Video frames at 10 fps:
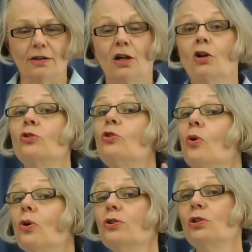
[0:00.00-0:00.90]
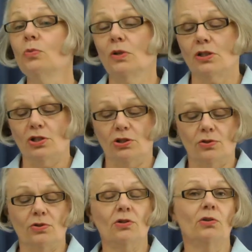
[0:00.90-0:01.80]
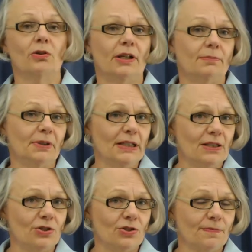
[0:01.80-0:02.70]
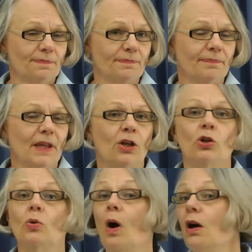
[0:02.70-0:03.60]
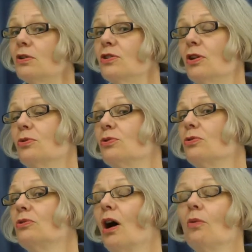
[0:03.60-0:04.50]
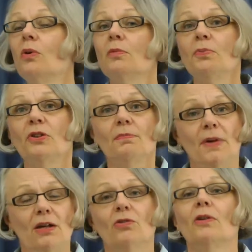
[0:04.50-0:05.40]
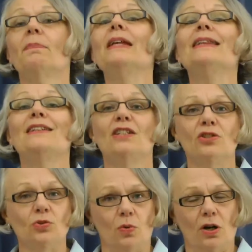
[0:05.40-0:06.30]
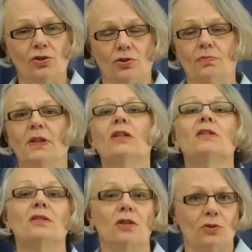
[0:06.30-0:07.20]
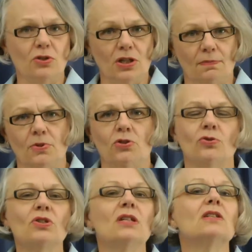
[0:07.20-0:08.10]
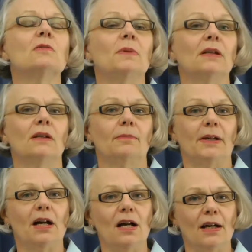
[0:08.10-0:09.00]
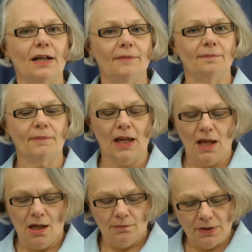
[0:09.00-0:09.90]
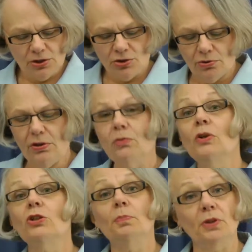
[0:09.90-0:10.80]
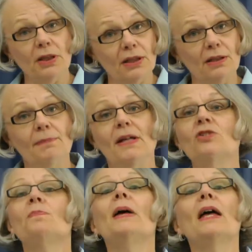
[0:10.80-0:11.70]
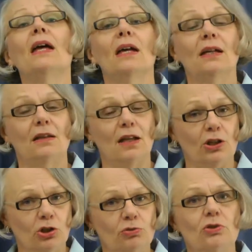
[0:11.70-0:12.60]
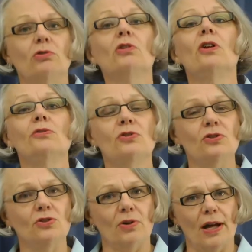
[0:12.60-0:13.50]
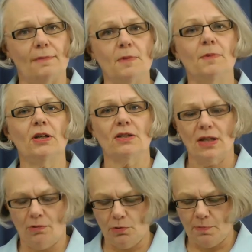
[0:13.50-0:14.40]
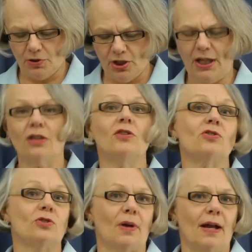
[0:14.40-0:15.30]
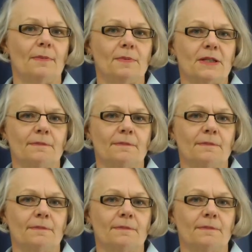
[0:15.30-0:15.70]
nor do you want to use chlorine bleach. You also do not want to put the MetaGrip in the dishwasher because those temperatures tend to be a little bit high. Be sure that when you put it in the mesh bag that you do close the straps because that will protect the straps.